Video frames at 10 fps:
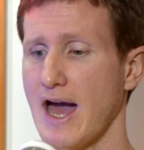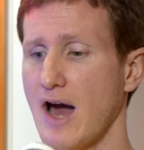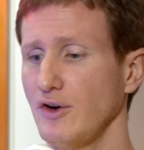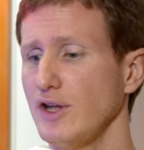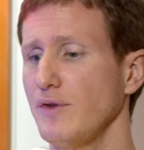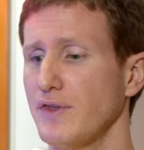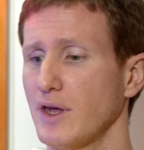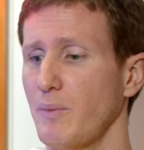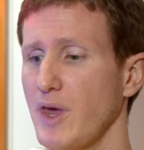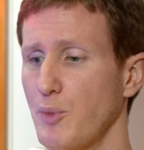How do you
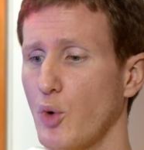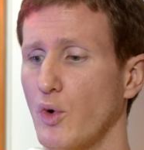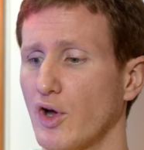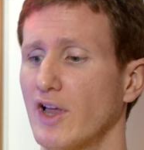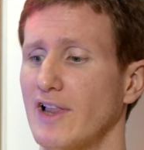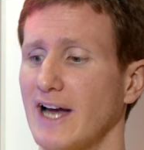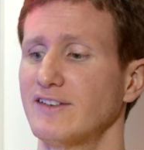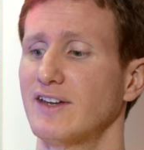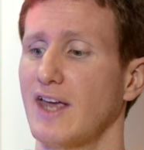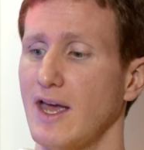think people will
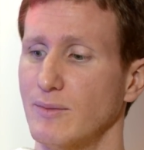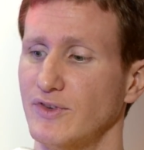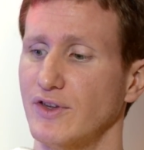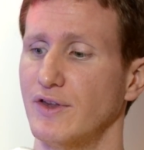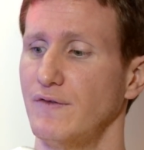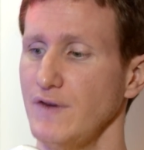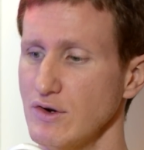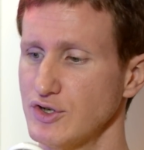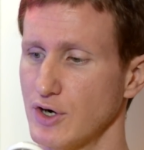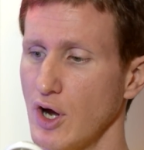collect games in the
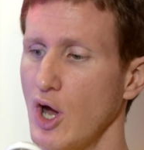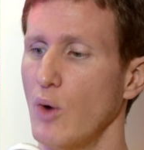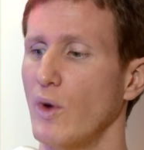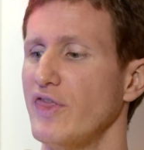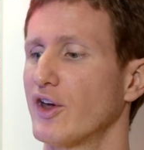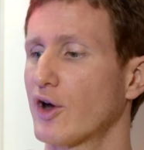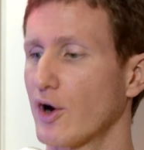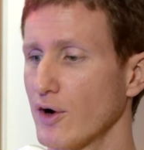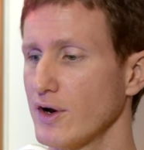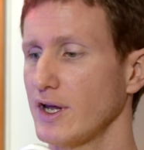future when the
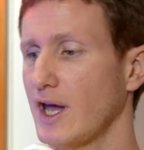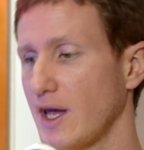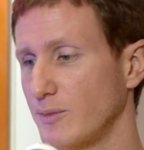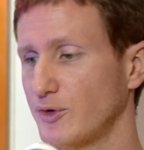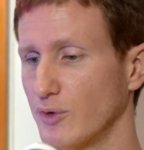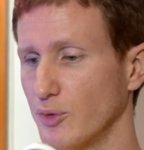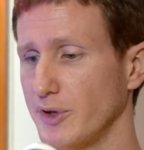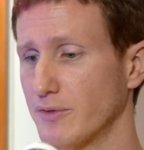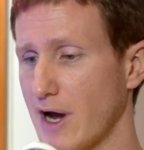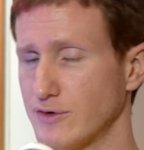current games will
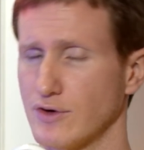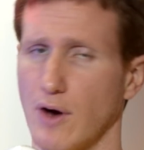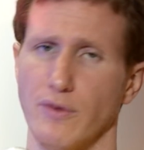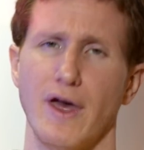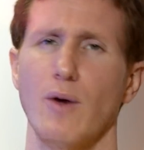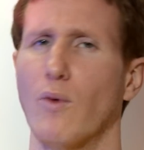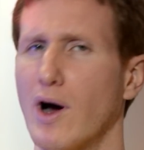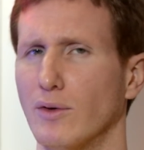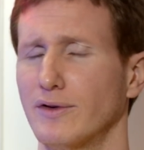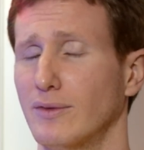be retro? They
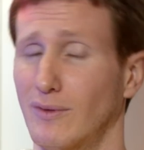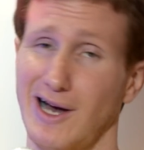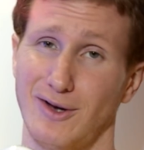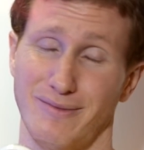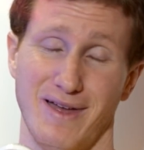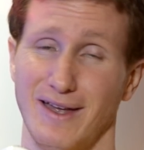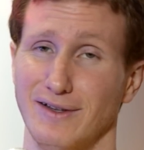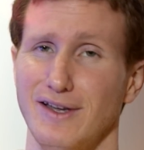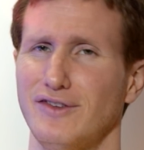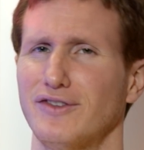won't. Well,
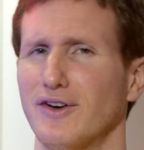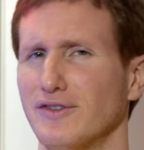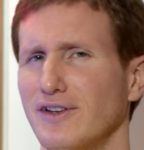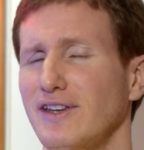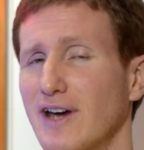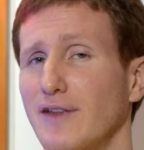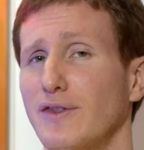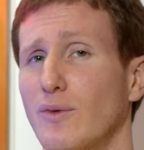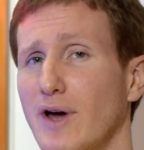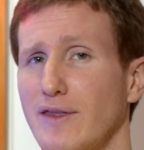at least certainly not
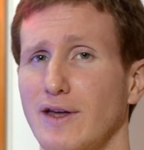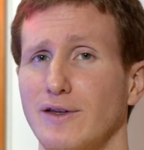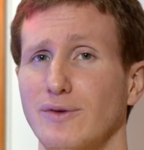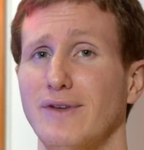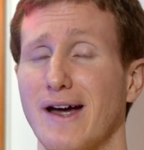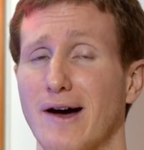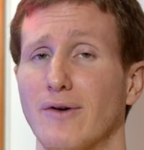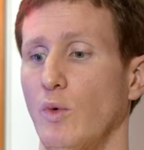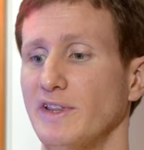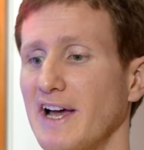the way they do
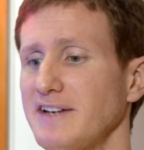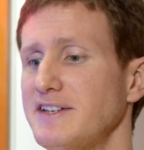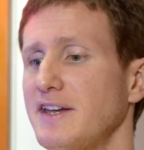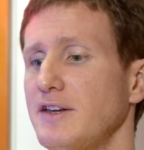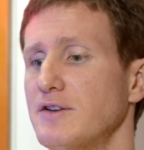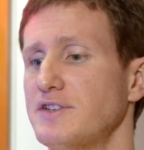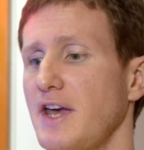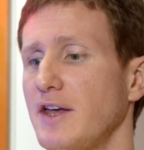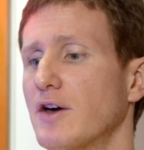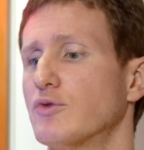now. Would like to get your
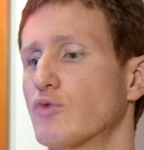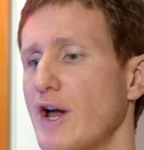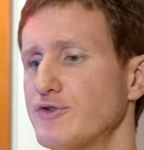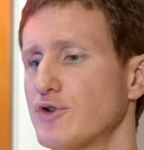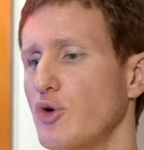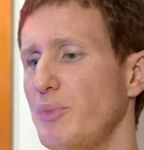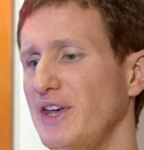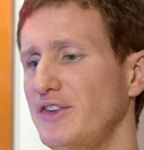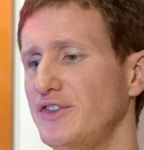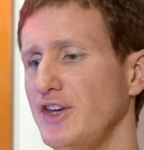take on retro
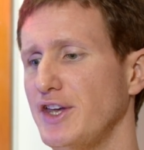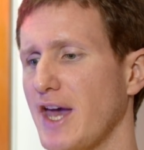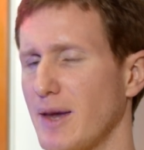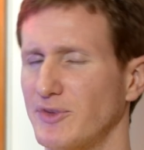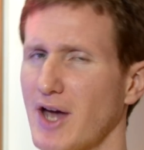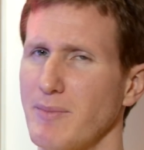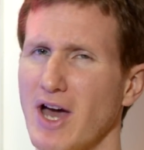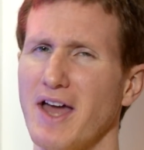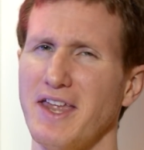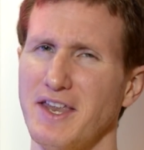P C games. I'm
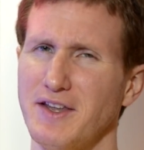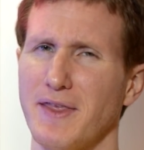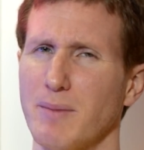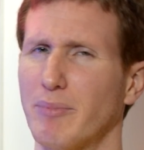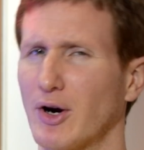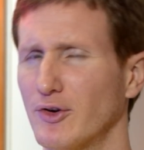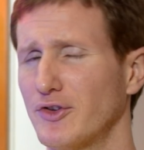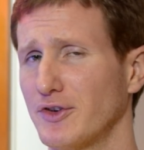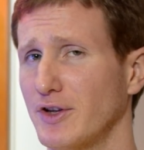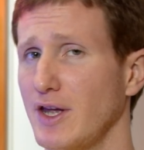not into them
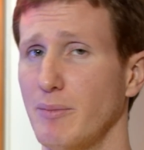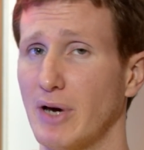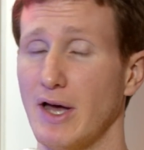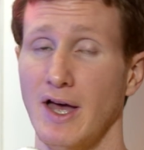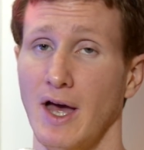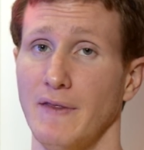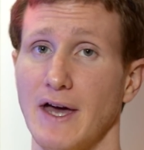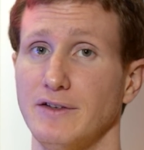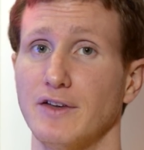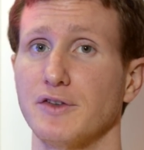personally, but
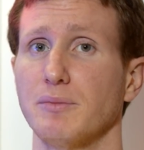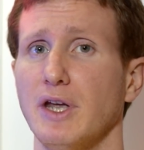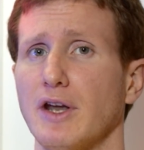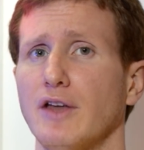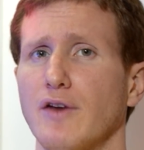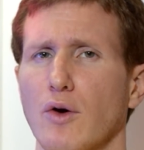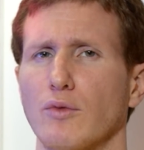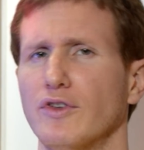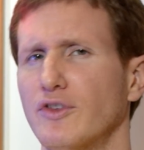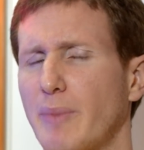that doesn't mean I don't
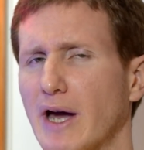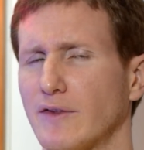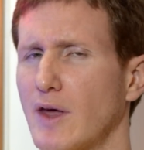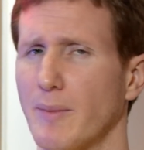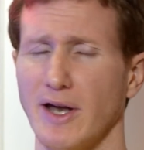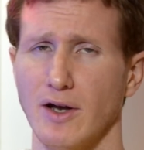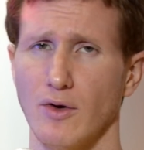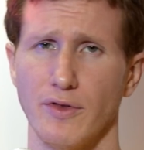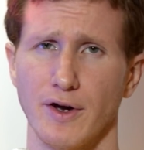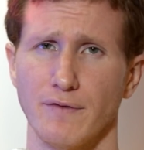respect them. I
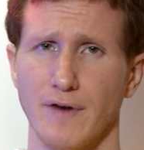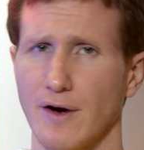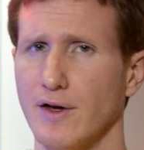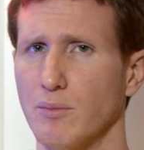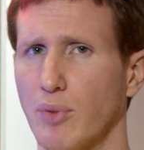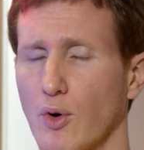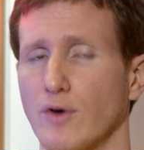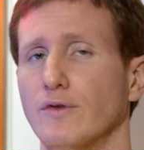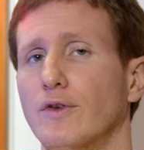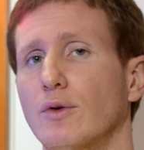know they're very
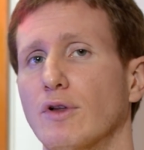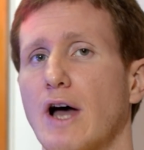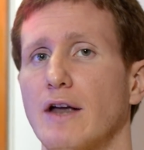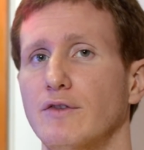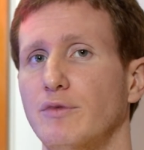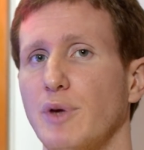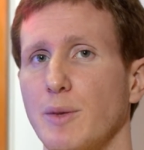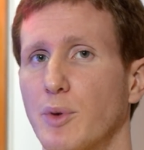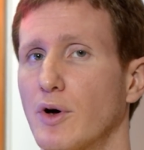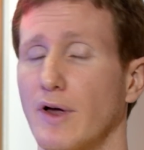important to a lot of
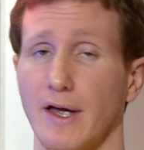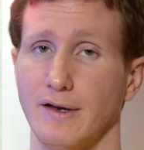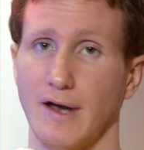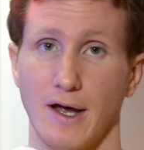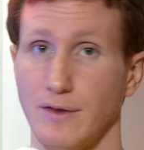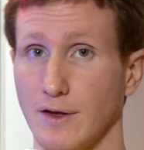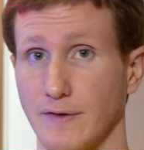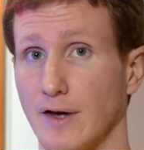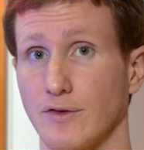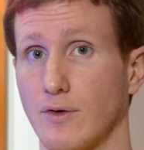people, and I think
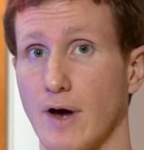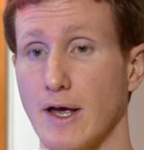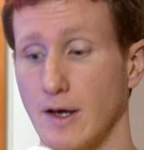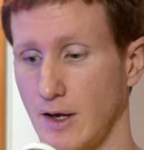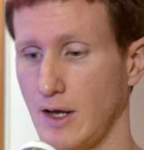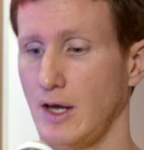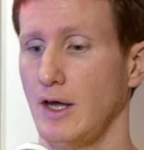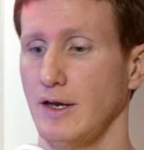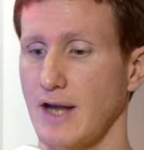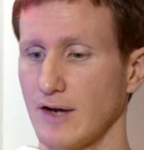that's great.
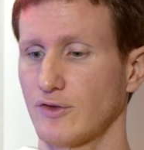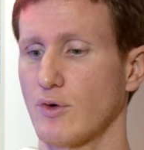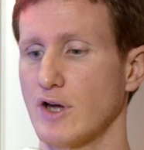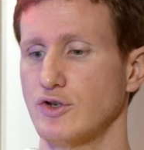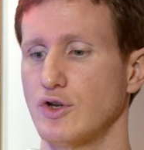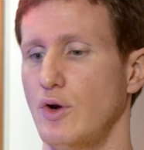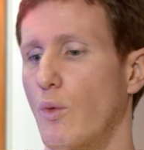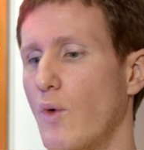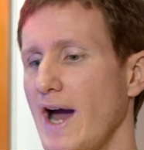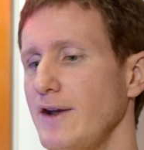Next question,
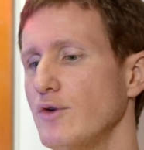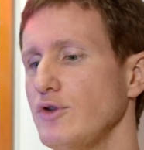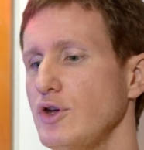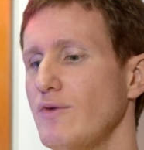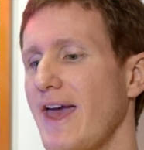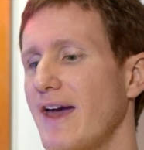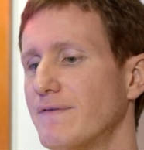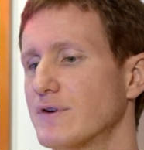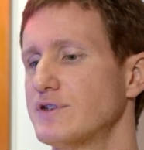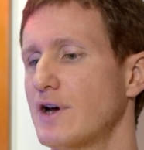why don't you
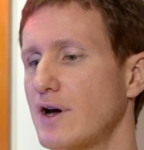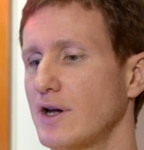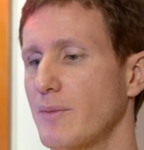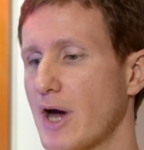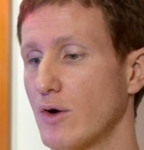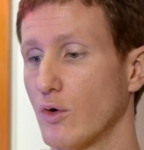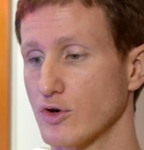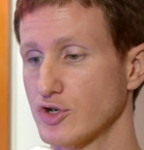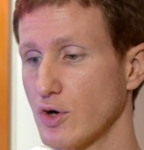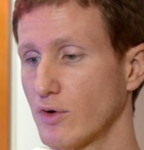ever talk about or
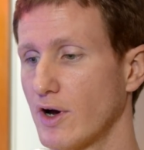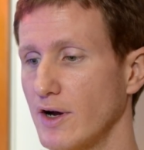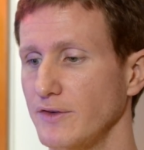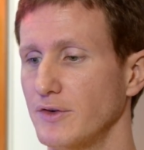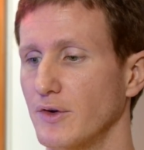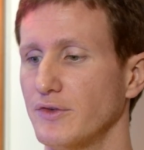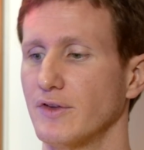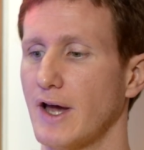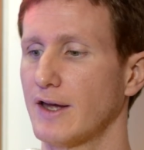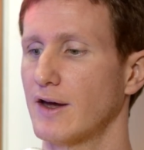show consoles
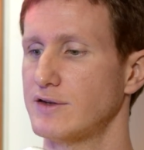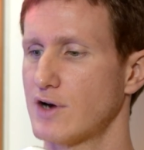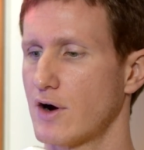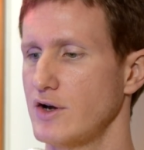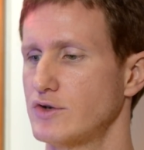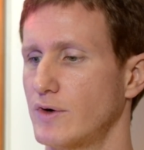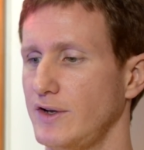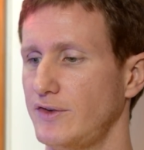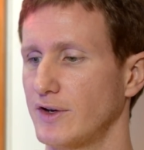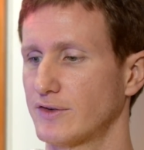like Atari
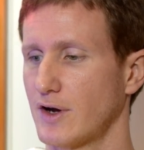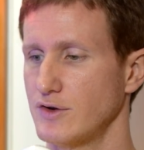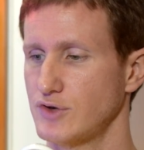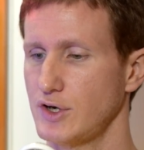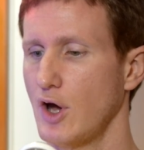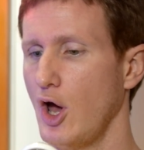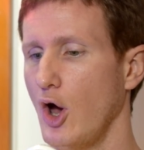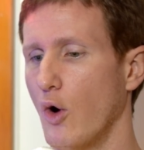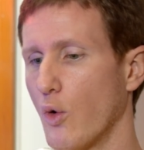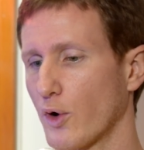twenty-six hundred
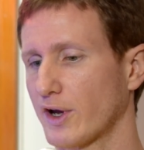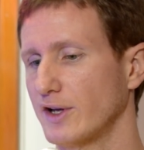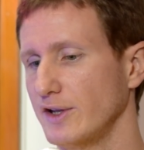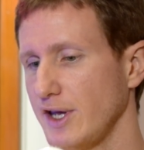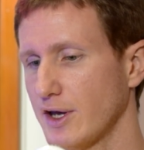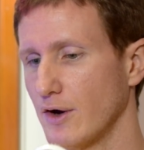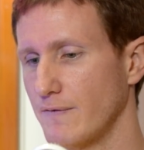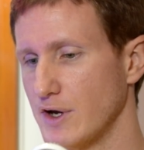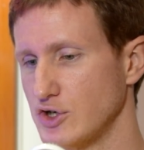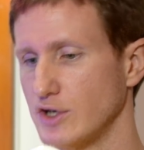or
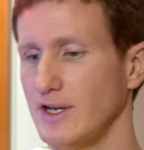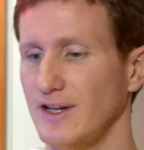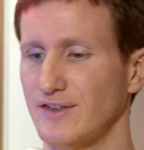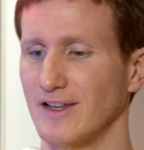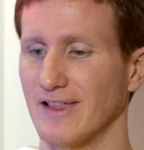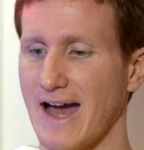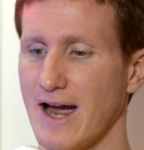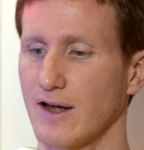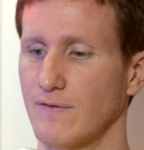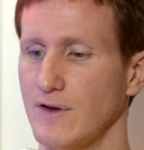ColecoVision? Is it
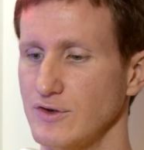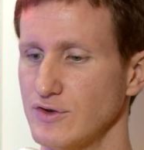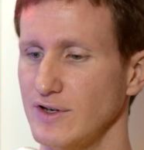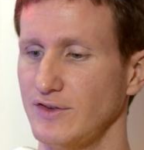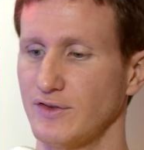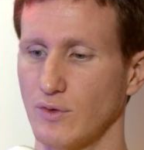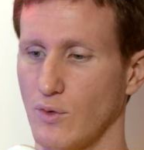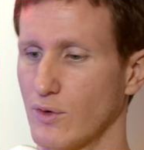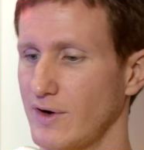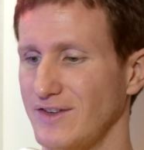lack of interest,
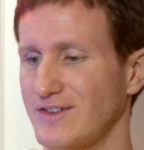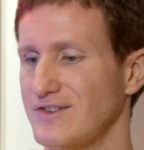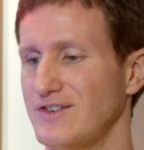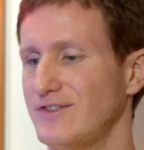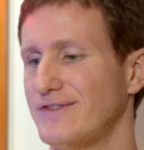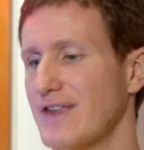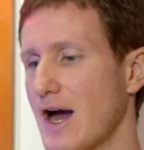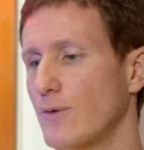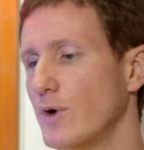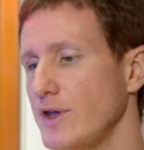or is it just
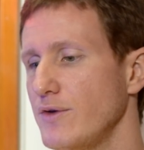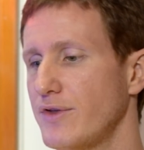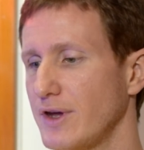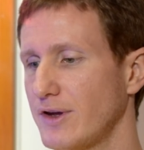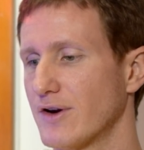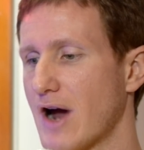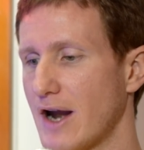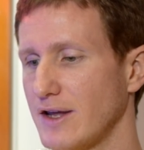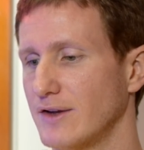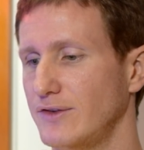not what you think your
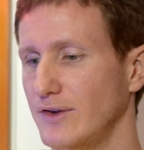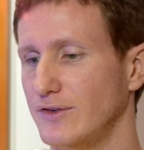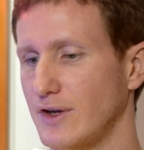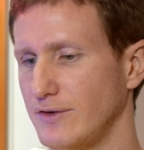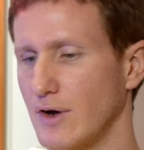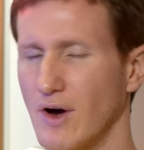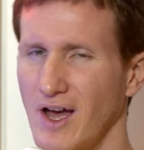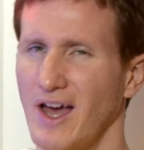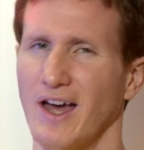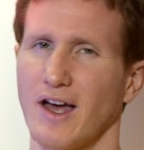audience is into?
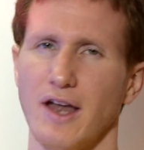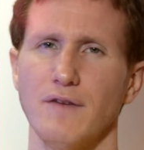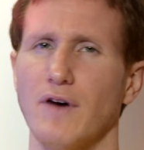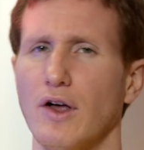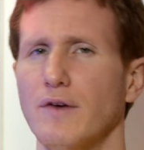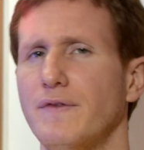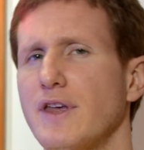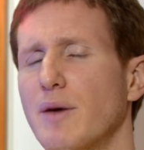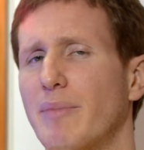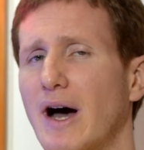Kind of all of
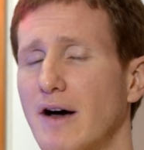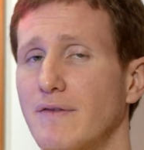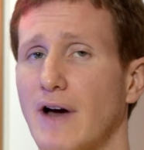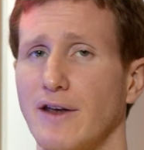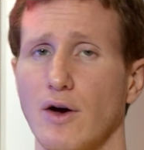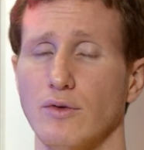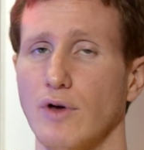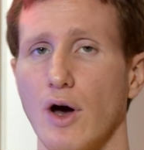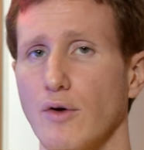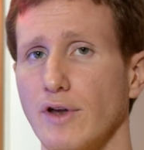the above. I don't
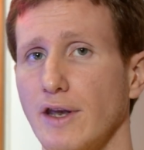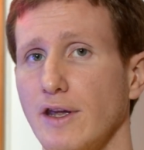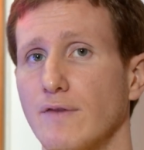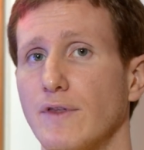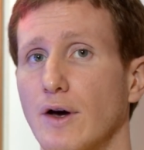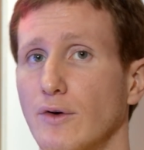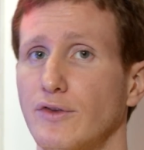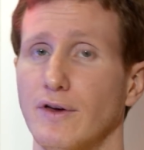own any of those.